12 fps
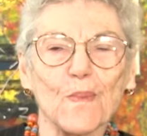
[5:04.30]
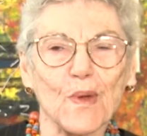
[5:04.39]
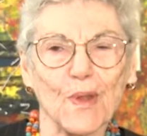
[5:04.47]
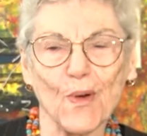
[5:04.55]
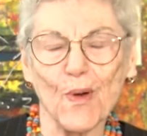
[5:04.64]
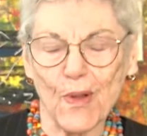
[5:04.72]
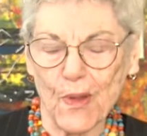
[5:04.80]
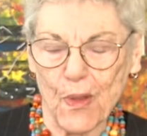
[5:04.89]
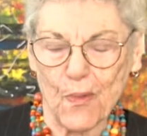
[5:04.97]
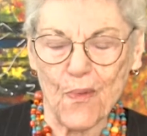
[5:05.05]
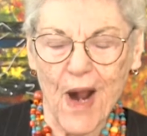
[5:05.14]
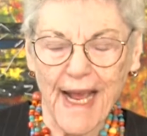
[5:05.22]
with all
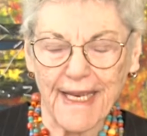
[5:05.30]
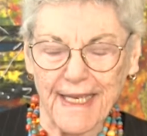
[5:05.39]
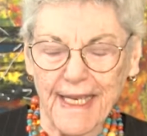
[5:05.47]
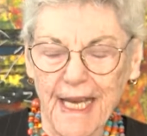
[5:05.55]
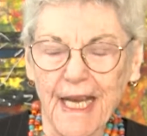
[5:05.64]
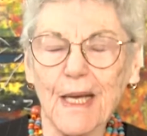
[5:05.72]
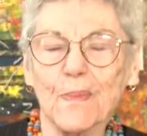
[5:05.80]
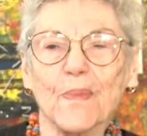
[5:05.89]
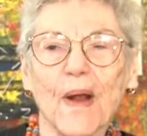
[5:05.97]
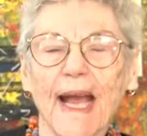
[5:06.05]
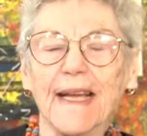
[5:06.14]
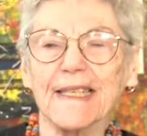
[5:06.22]
the right
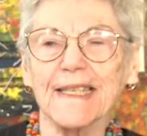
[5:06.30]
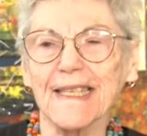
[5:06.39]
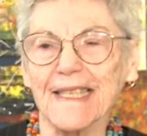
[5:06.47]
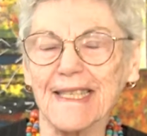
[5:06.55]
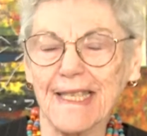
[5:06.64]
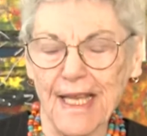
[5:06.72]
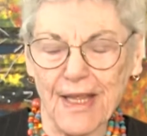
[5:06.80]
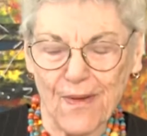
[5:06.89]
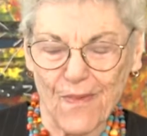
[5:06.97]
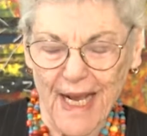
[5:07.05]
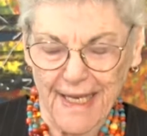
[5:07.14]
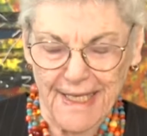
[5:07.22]
practice and the
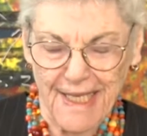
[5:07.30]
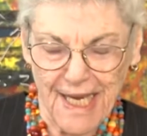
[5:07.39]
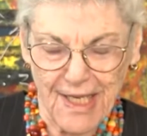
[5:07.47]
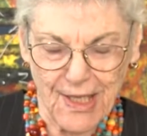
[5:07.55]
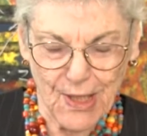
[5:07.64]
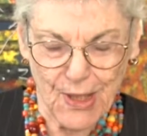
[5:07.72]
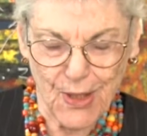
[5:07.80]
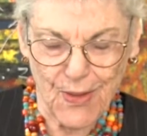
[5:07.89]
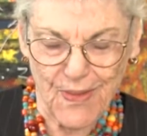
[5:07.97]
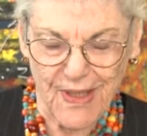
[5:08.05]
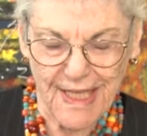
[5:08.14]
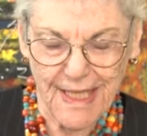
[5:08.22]
right tennis
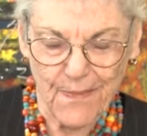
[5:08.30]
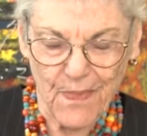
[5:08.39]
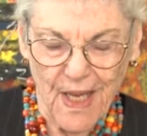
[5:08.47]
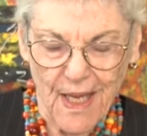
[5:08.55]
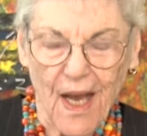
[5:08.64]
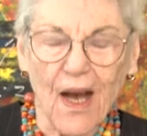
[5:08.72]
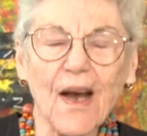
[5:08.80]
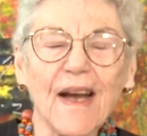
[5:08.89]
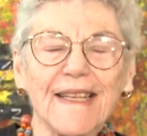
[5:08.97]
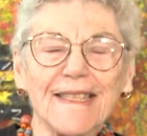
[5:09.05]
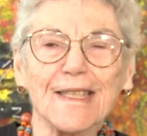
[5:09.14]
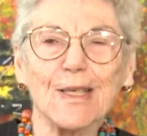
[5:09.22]
shoes.
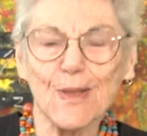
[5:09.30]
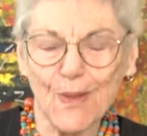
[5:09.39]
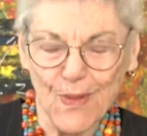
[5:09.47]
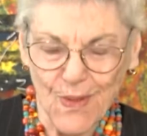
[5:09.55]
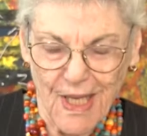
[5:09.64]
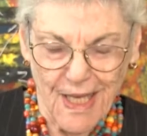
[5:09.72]
On to